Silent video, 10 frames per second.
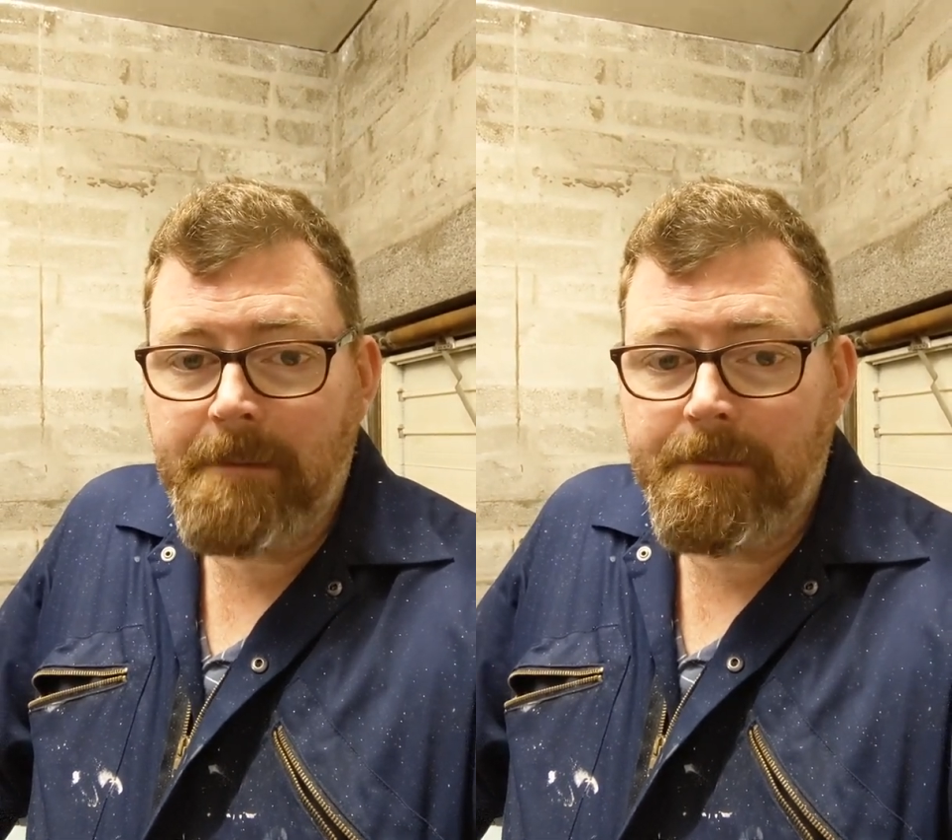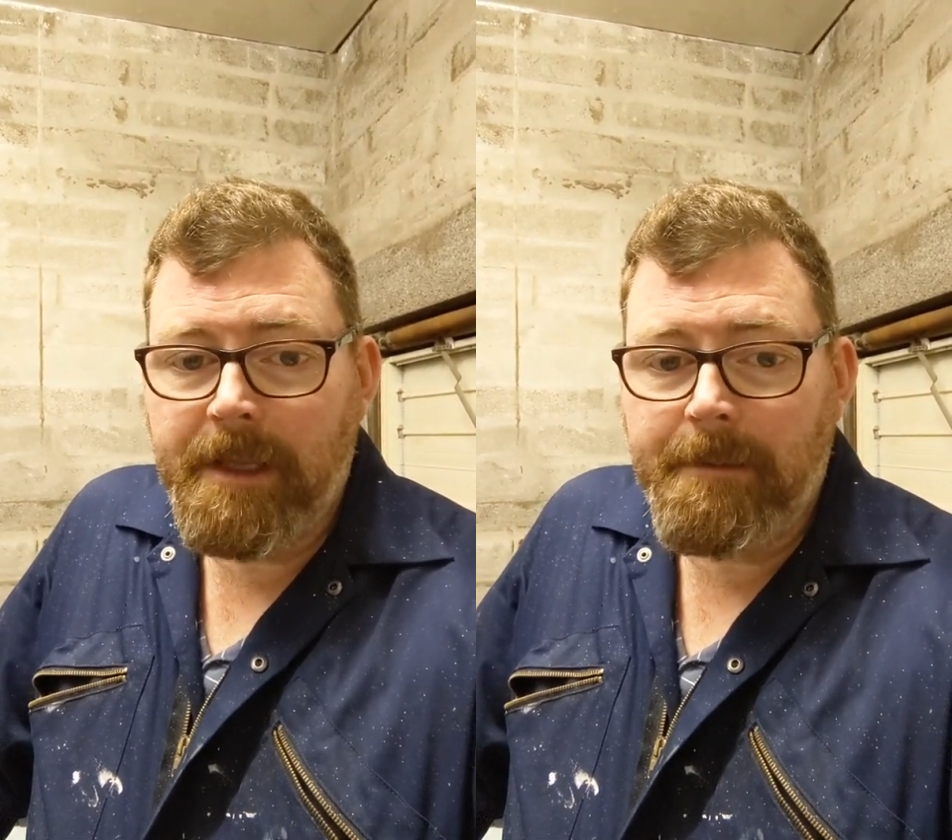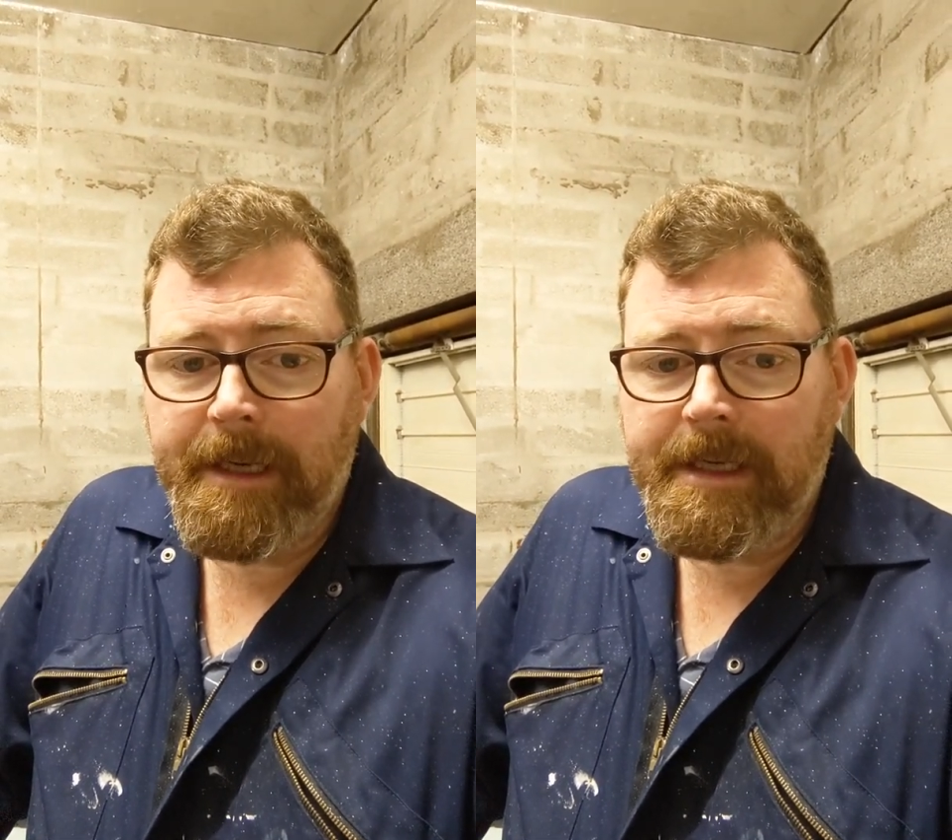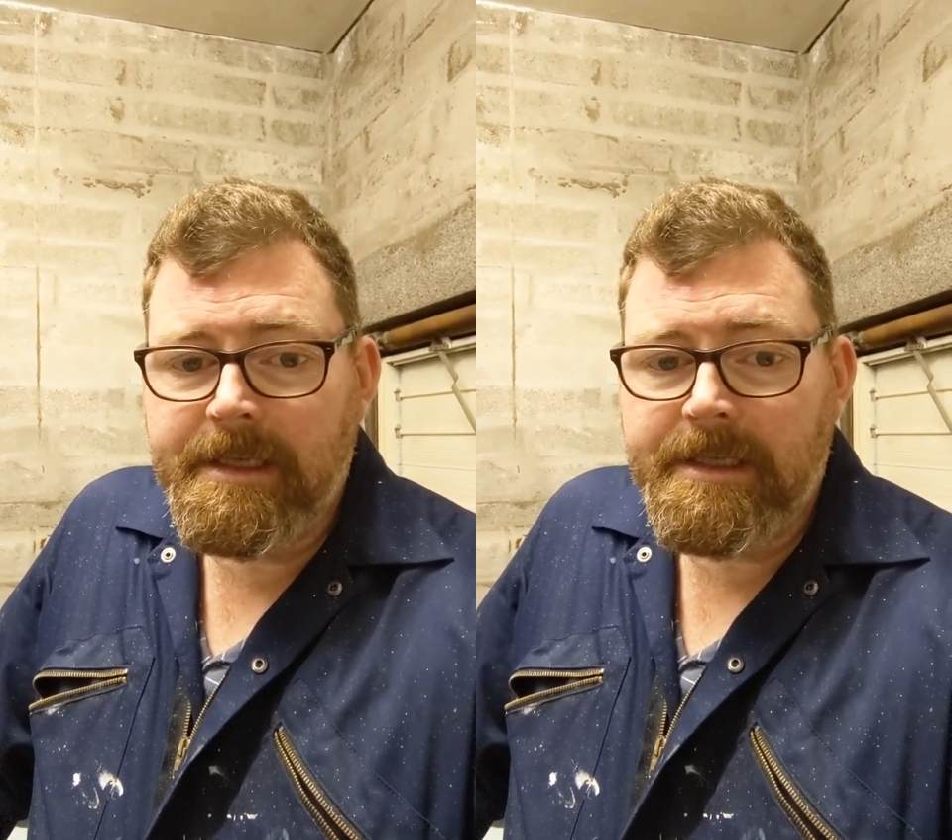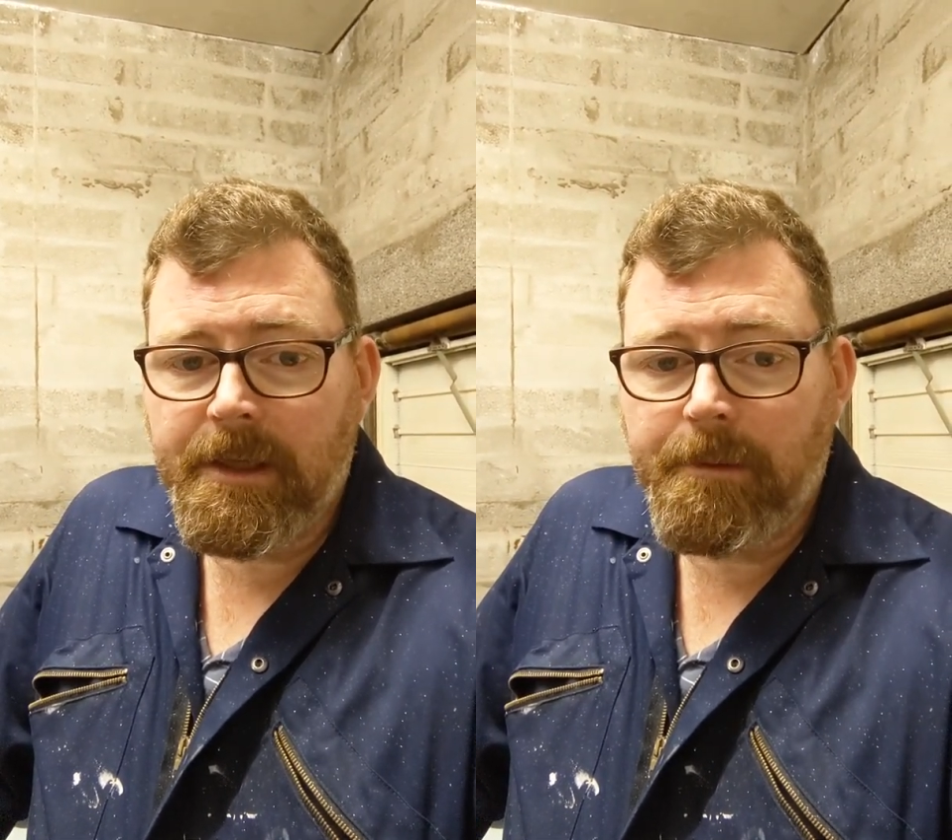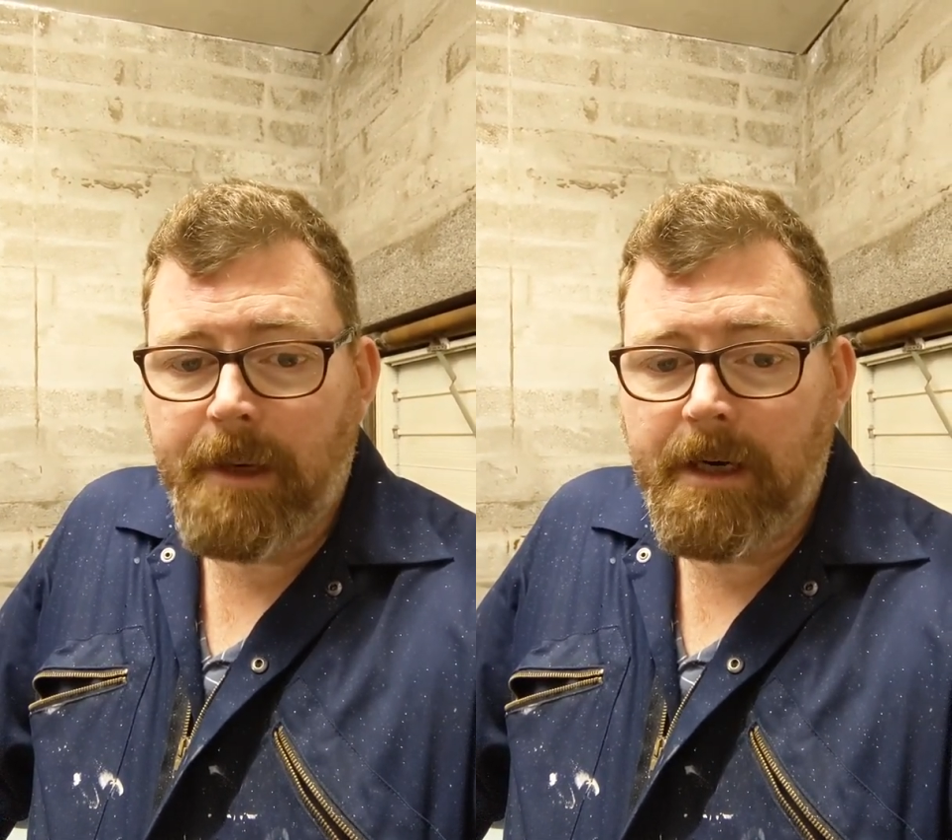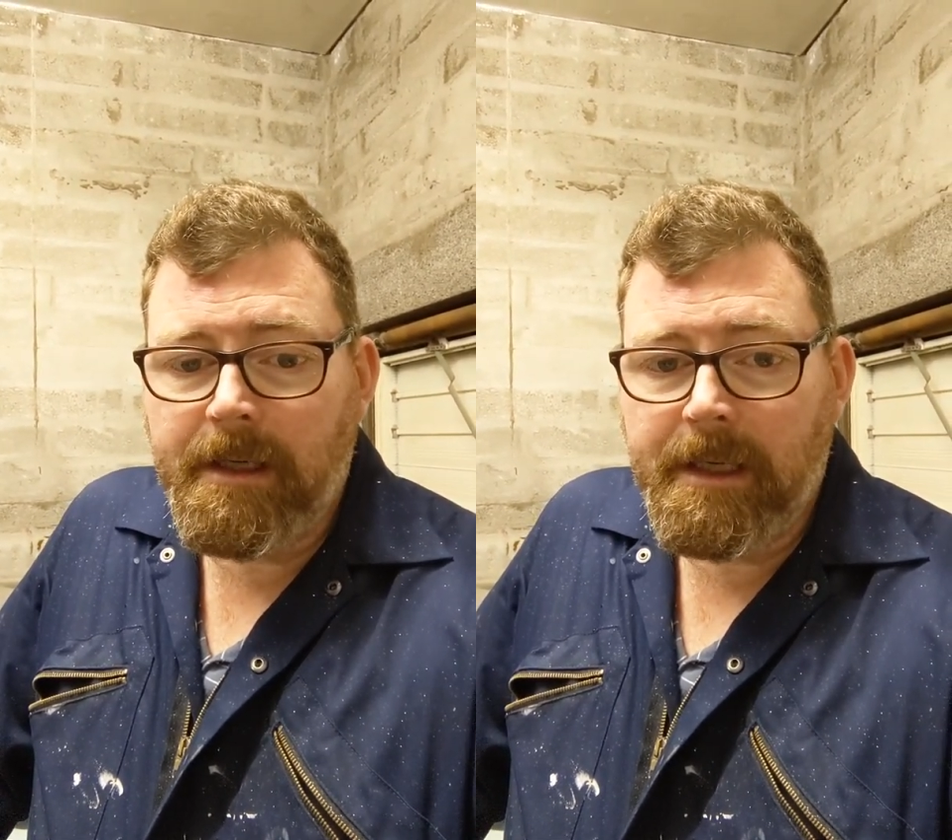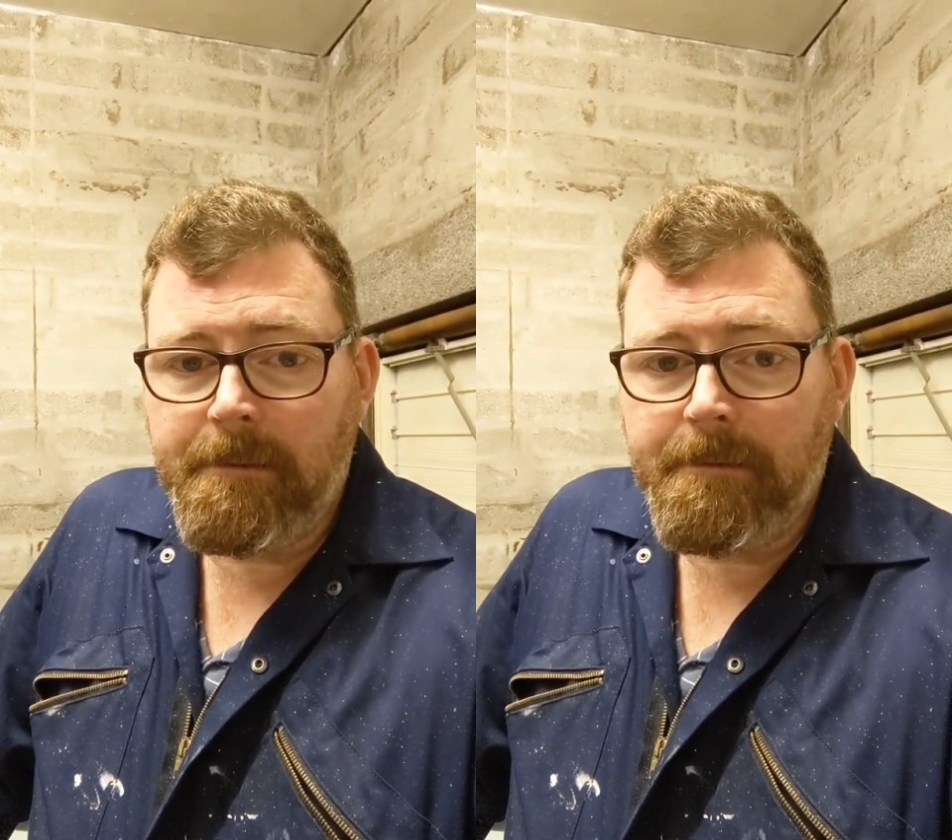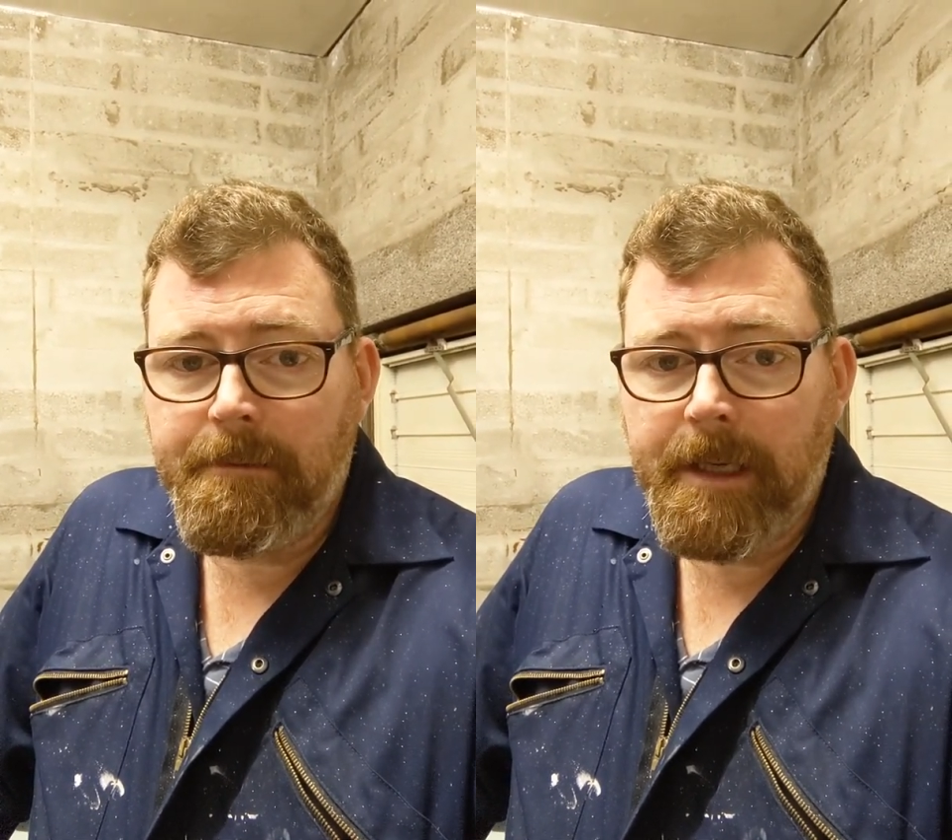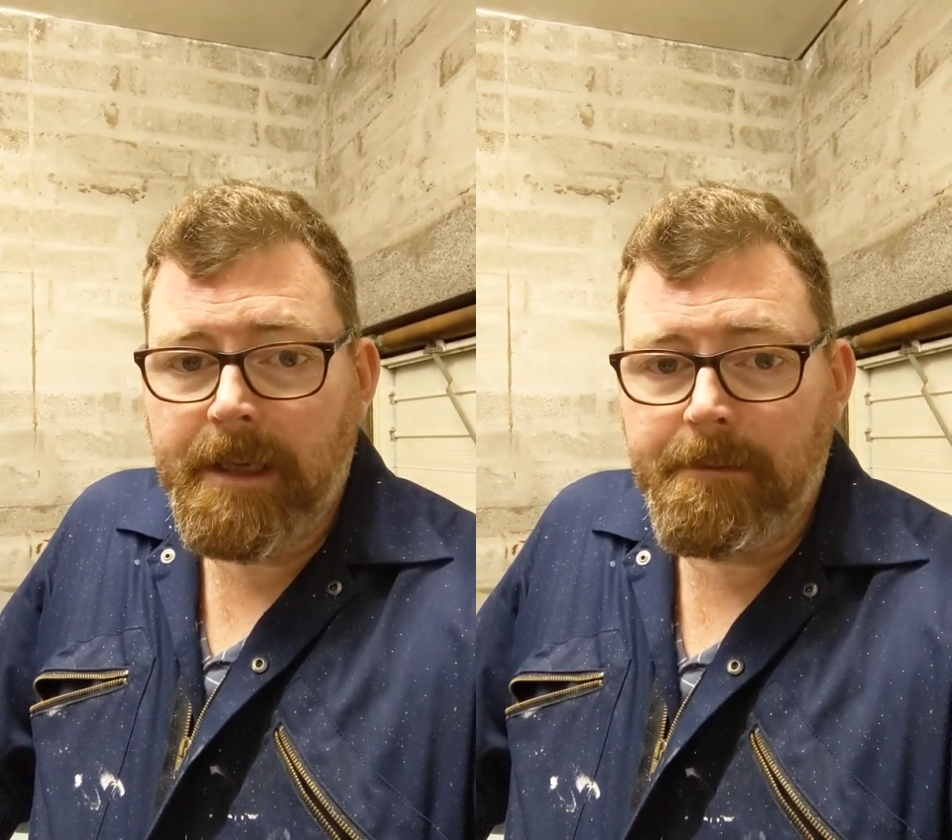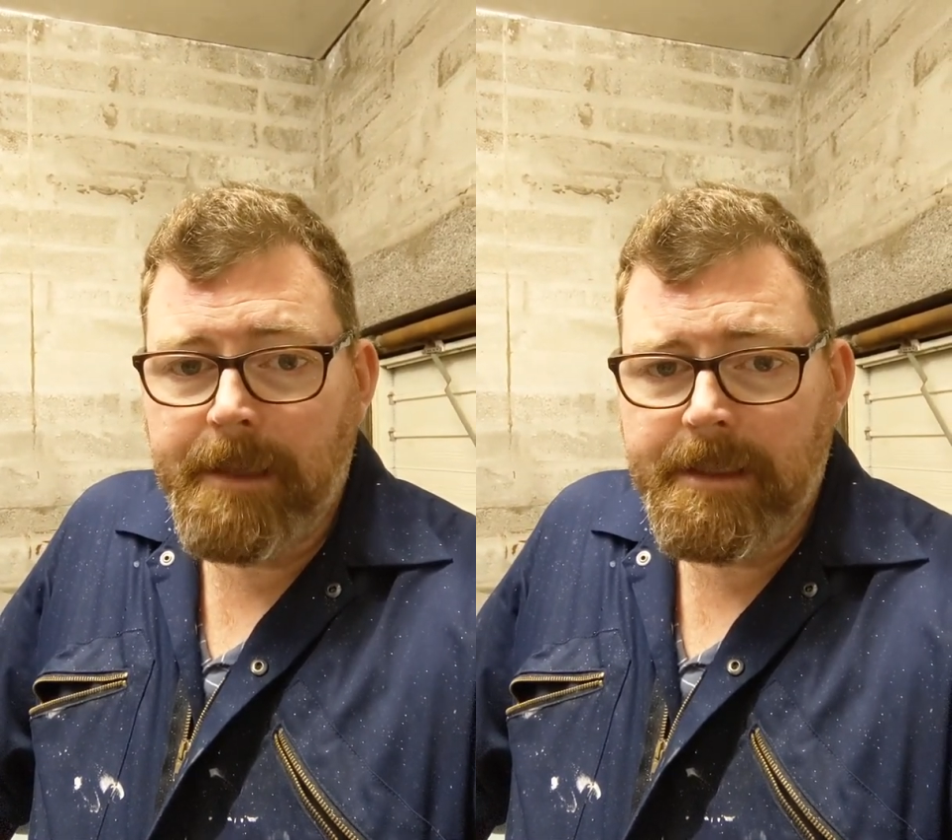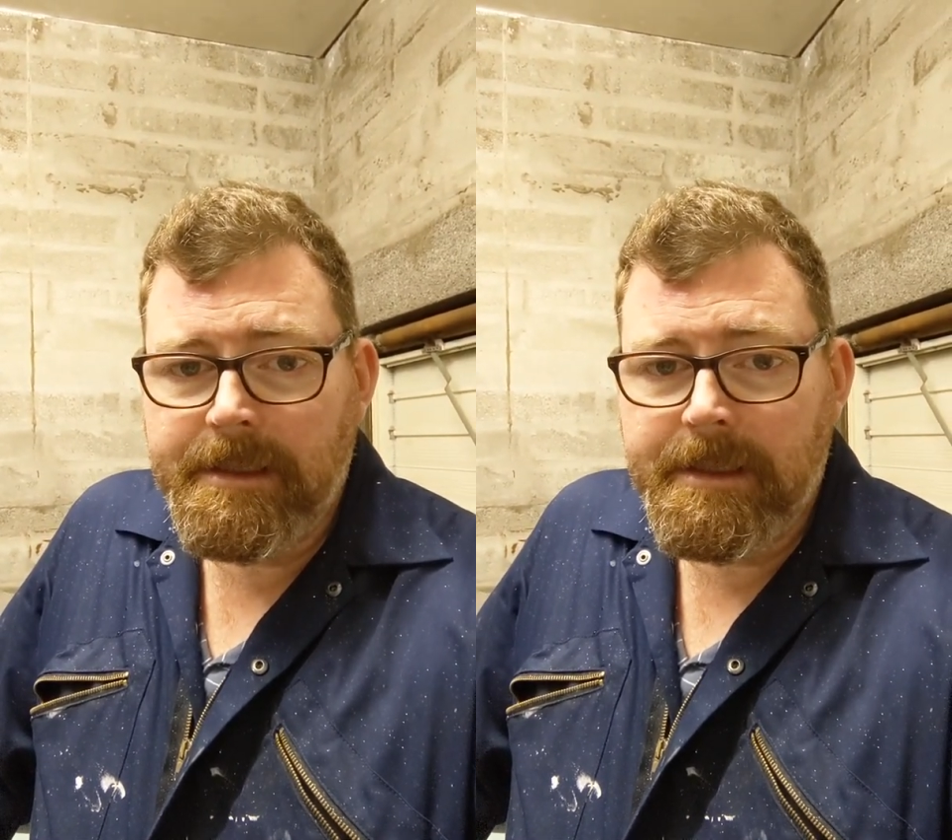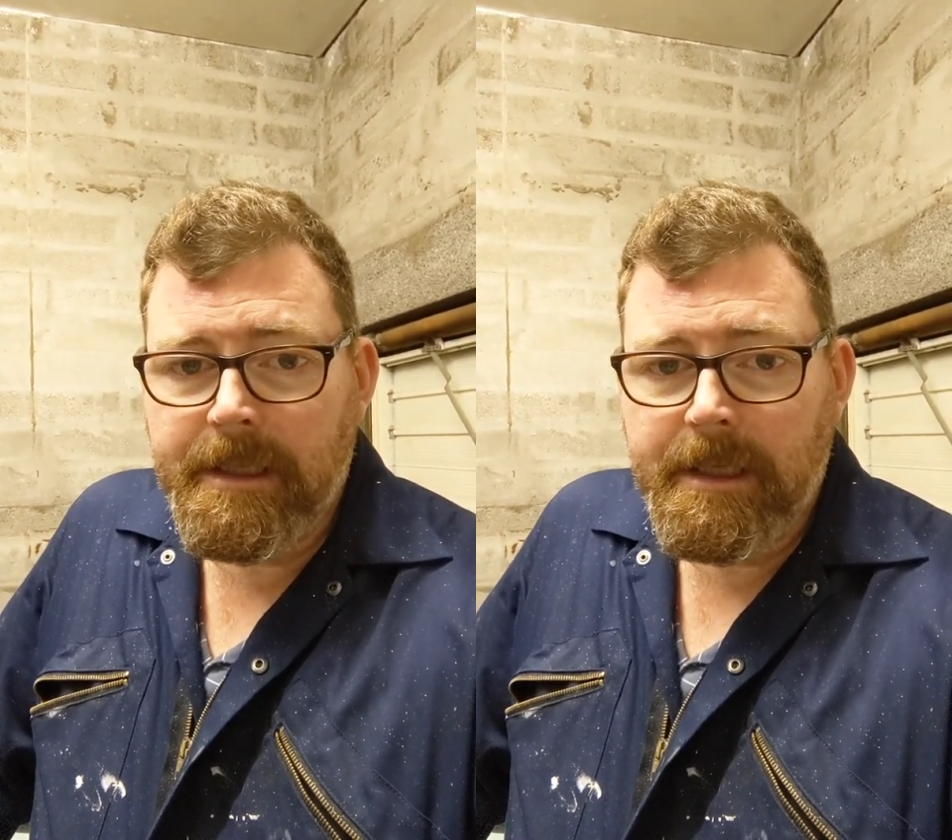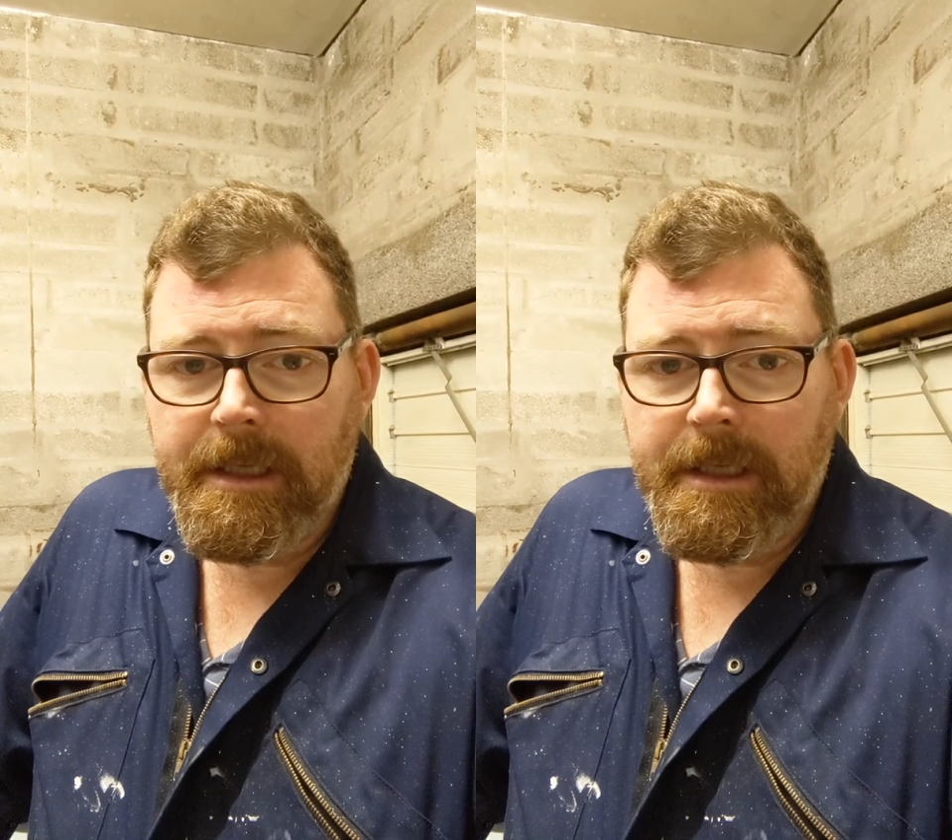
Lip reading: but the bike is still partly in bits,